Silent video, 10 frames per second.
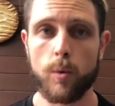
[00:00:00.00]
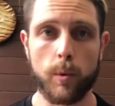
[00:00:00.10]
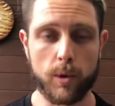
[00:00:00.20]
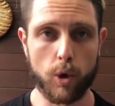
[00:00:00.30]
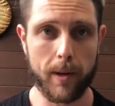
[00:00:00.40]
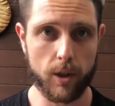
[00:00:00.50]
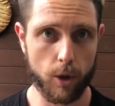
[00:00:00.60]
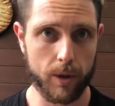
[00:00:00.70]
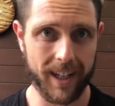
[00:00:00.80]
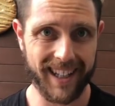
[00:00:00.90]
When we talk about
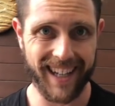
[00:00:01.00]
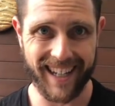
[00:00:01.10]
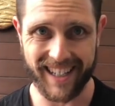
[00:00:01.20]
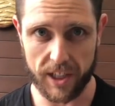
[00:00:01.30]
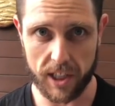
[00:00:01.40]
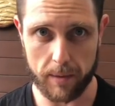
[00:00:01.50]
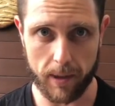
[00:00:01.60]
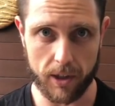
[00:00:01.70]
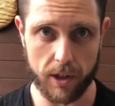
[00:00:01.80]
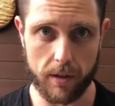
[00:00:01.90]
total daily energy
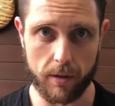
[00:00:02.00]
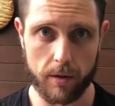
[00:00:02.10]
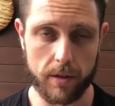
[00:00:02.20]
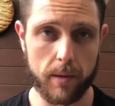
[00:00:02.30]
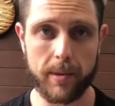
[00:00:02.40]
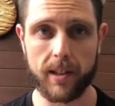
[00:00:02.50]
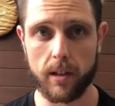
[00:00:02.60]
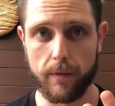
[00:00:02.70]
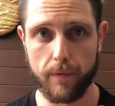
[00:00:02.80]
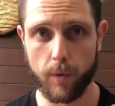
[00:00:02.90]
expenditure, there are
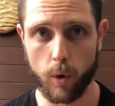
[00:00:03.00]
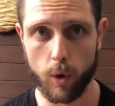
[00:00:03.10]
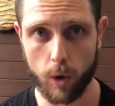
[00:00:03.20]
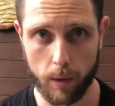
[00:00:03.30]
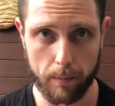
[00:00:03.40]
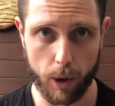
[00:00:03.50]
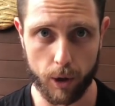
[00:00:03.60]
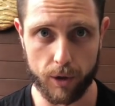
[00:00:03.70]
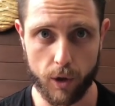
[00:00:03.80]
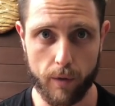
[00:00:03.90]
typically four
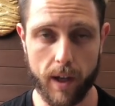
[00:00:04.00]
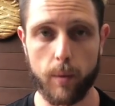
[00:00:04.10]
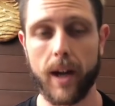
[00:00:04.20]
components of that.